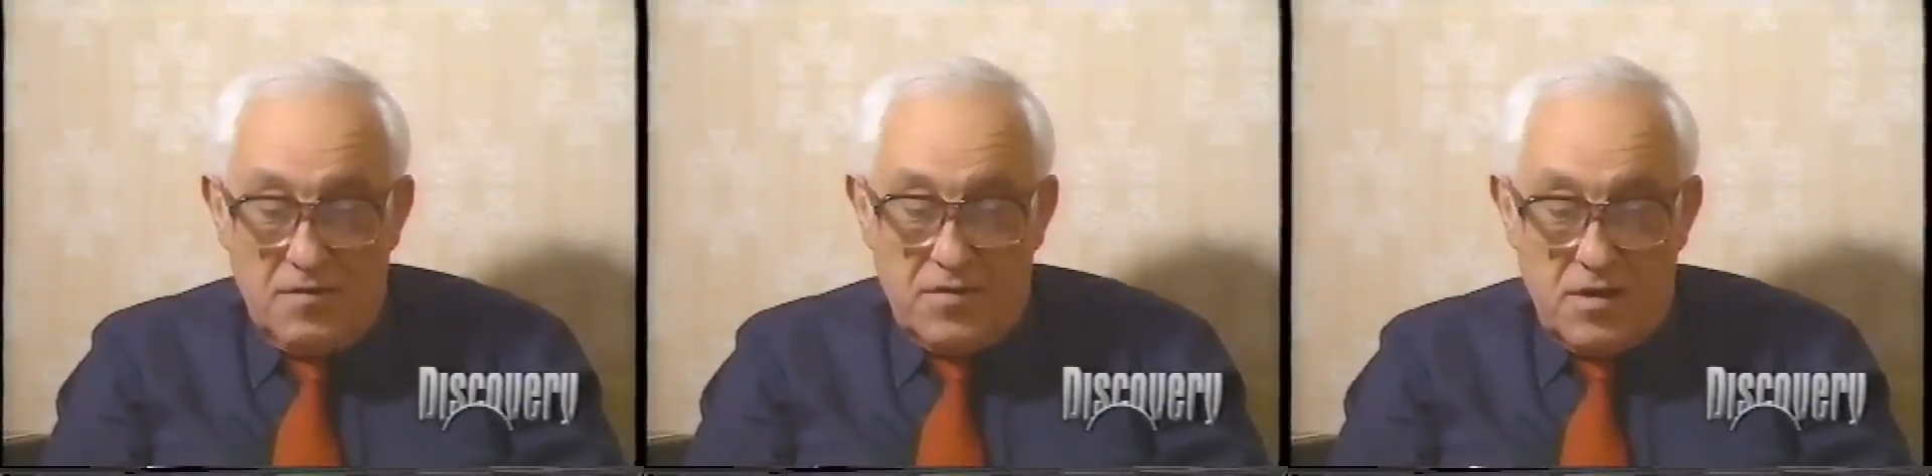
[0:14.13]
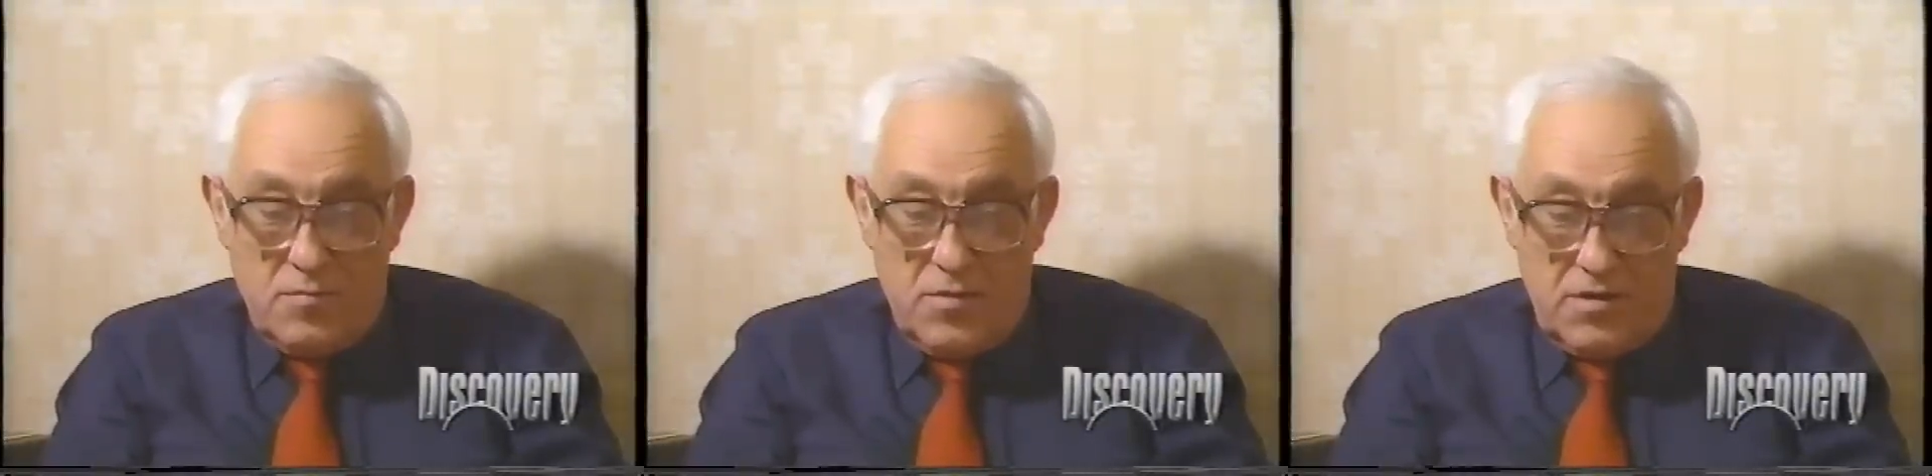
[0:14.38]

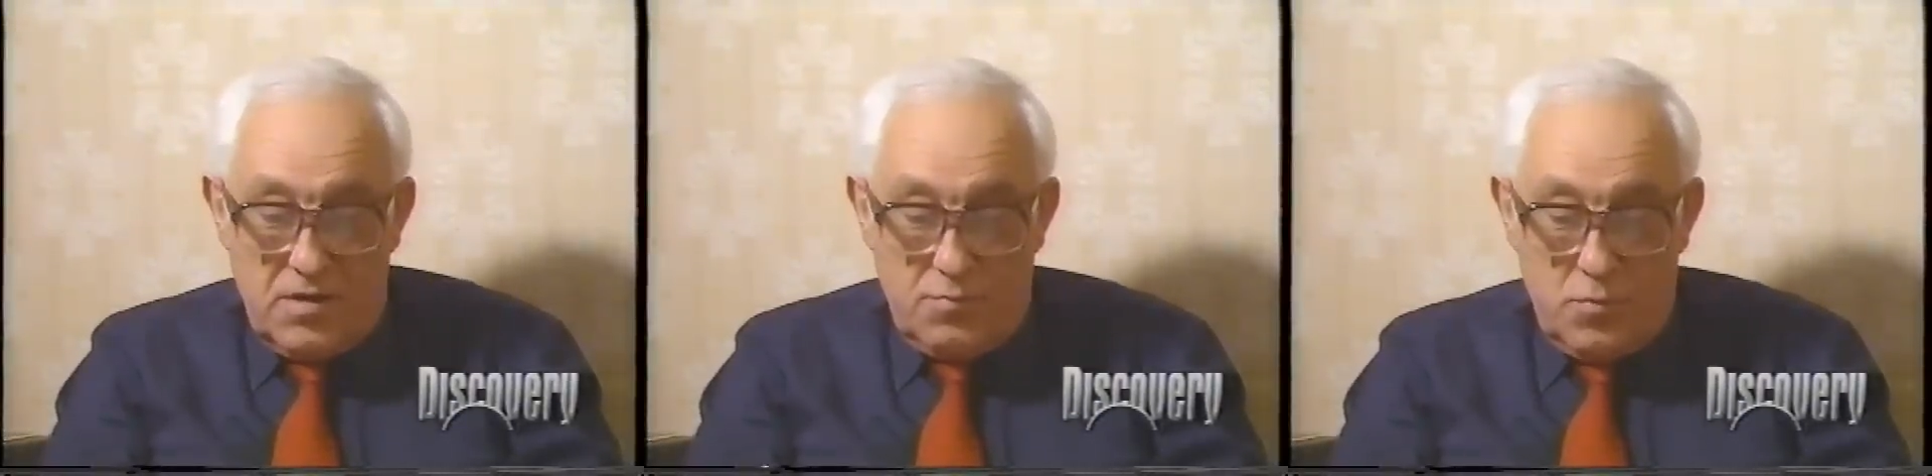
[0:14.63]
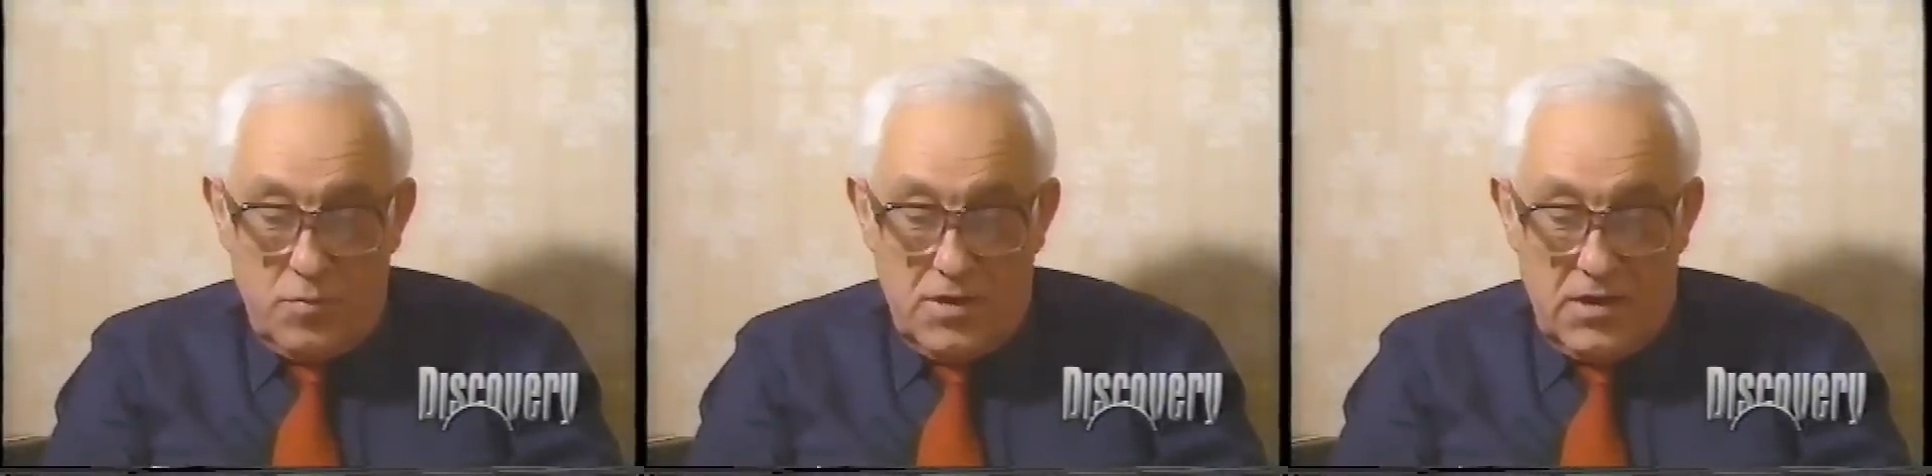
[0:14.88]
The
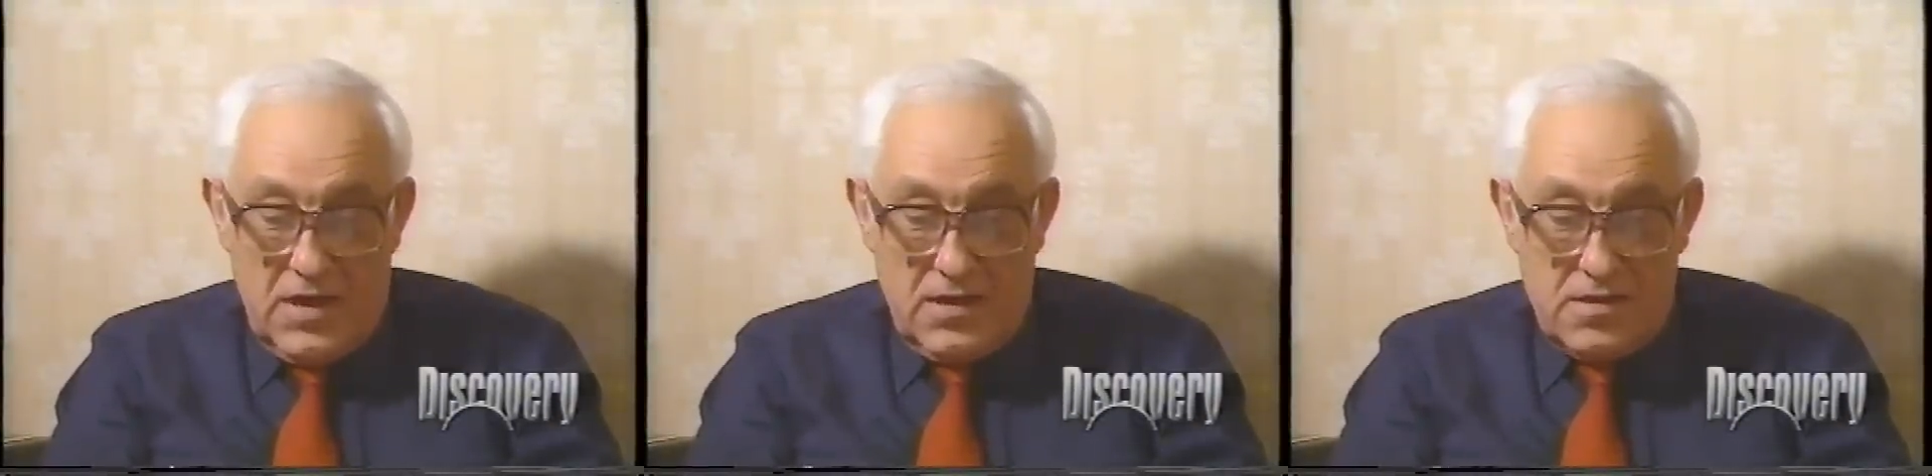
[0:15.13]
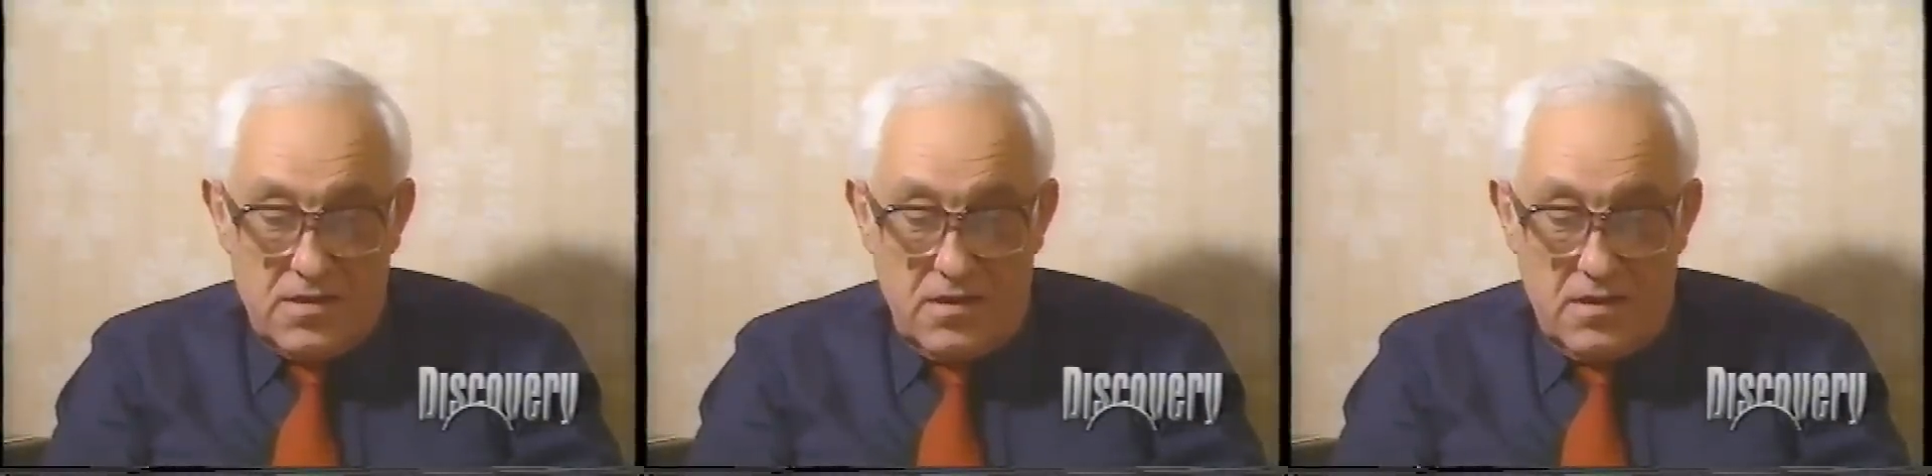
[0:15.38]
author was
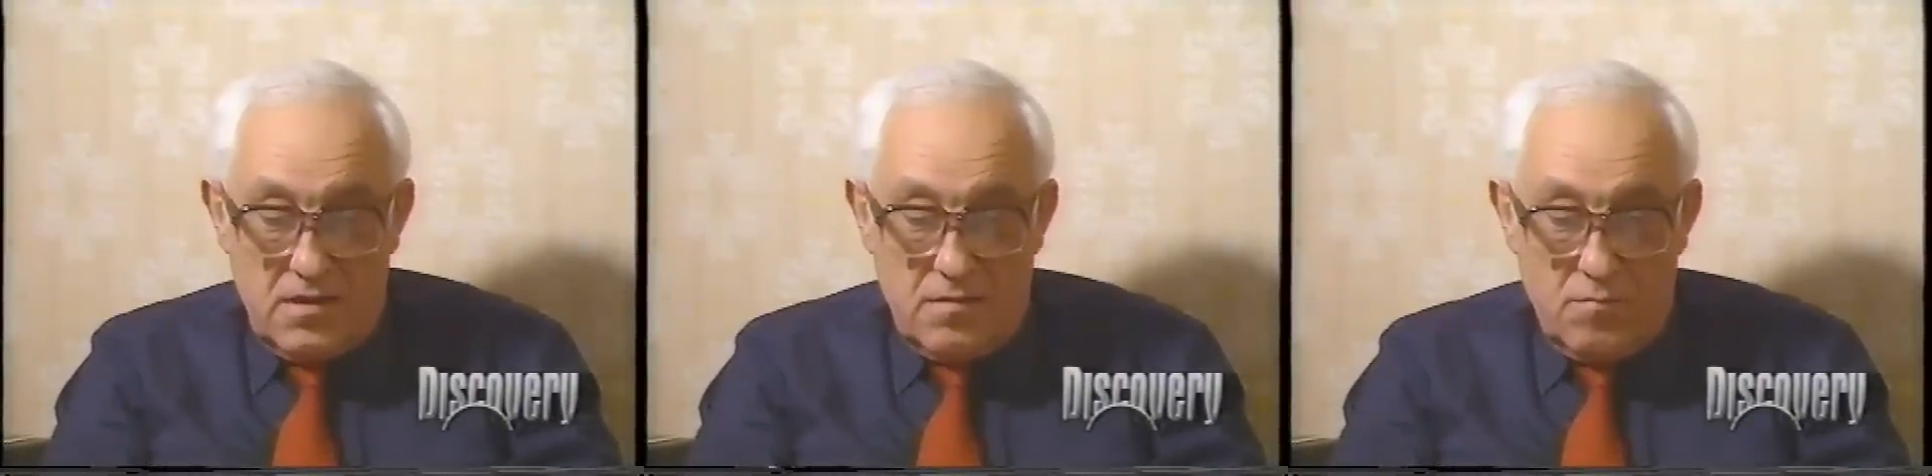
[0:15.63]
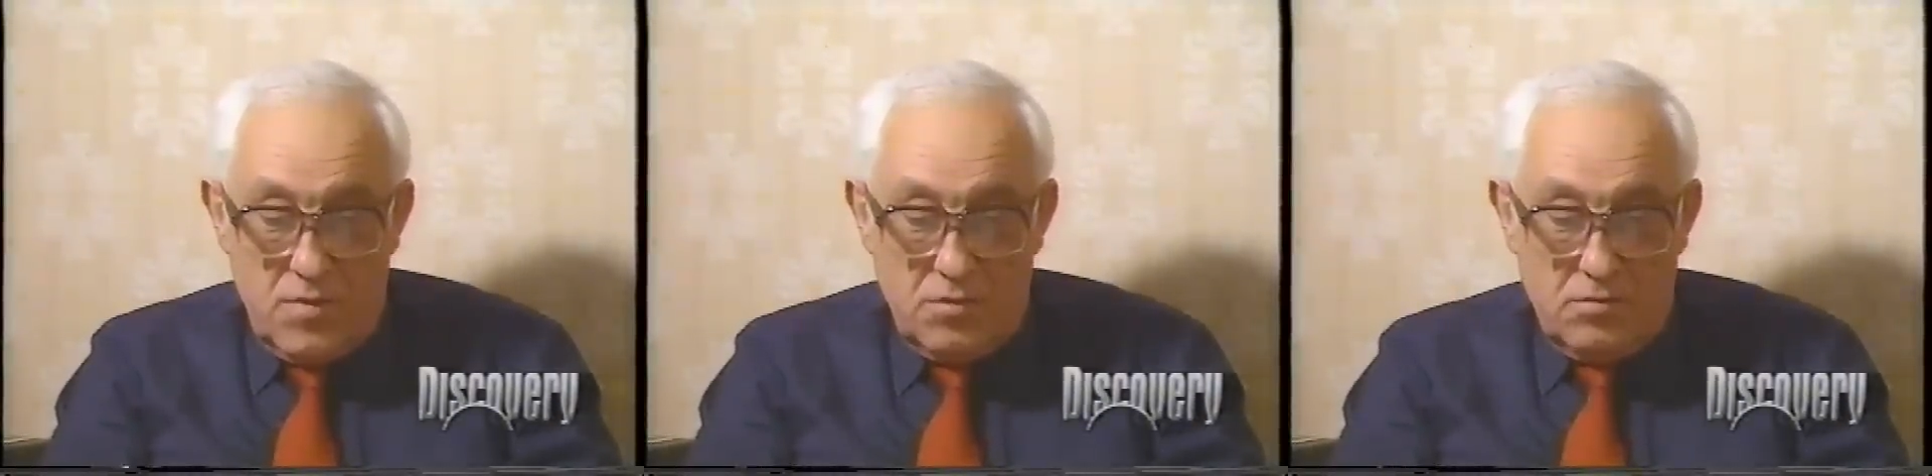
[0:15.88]

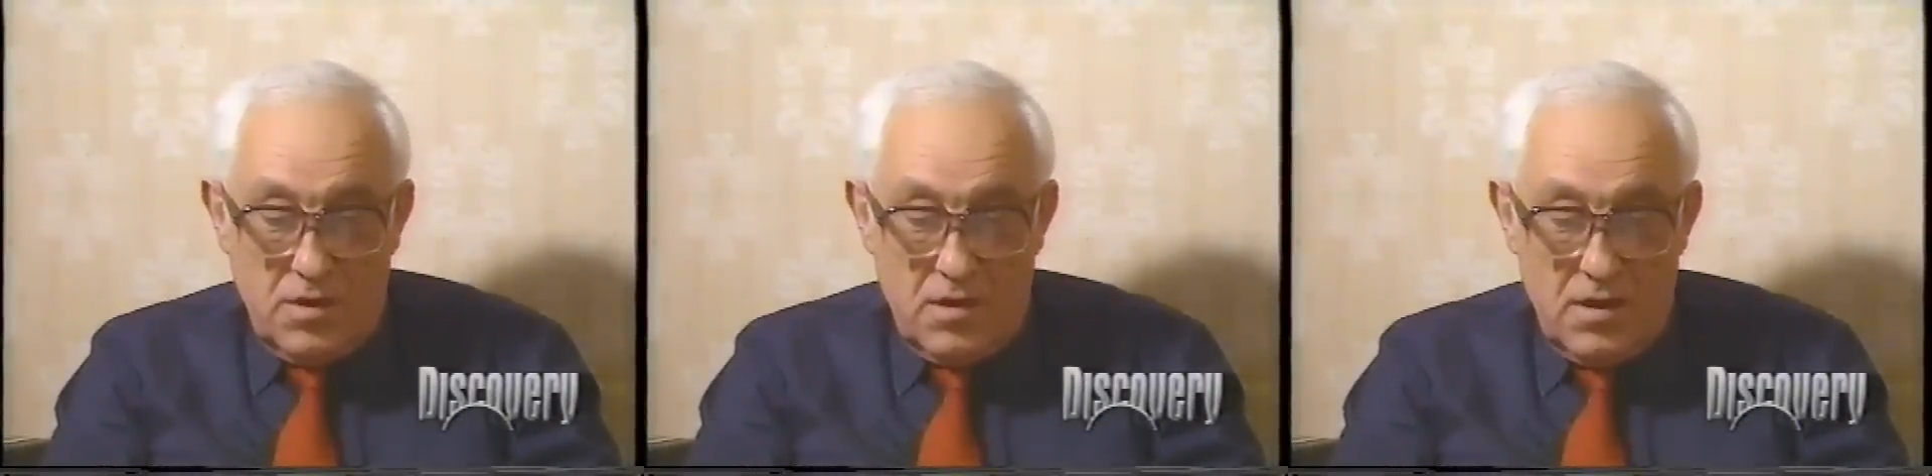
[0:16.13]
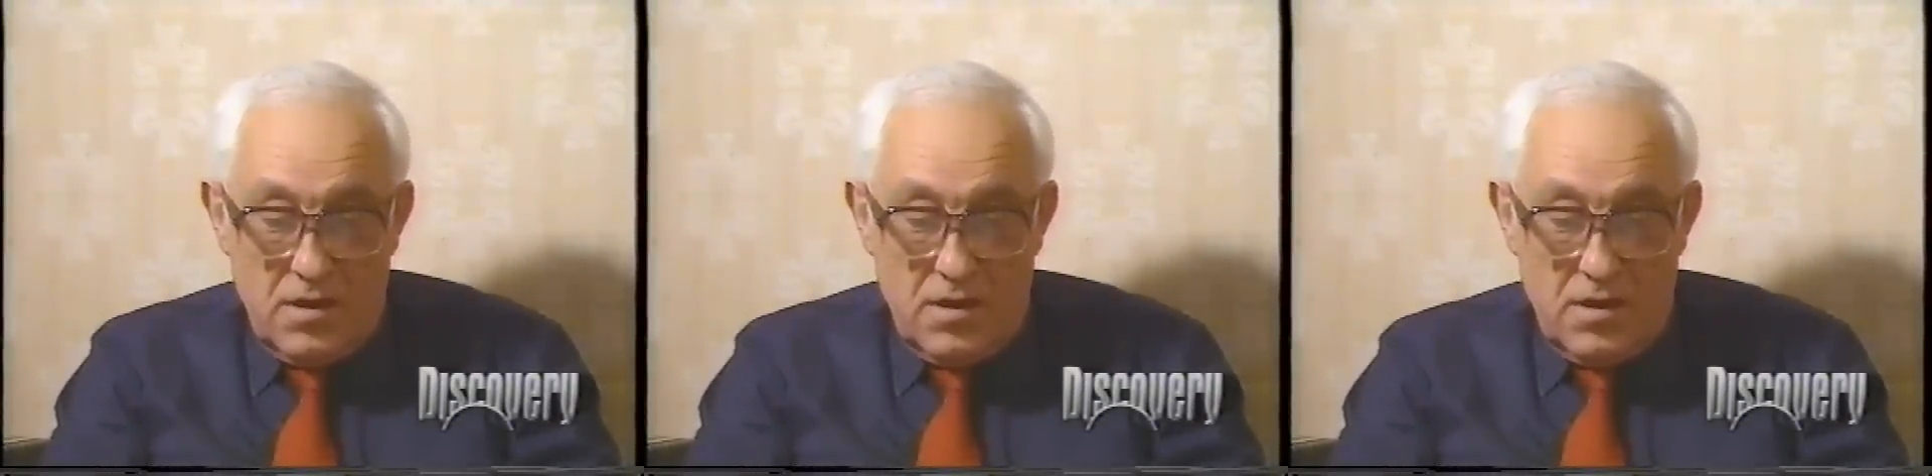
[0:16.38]
George Kennan,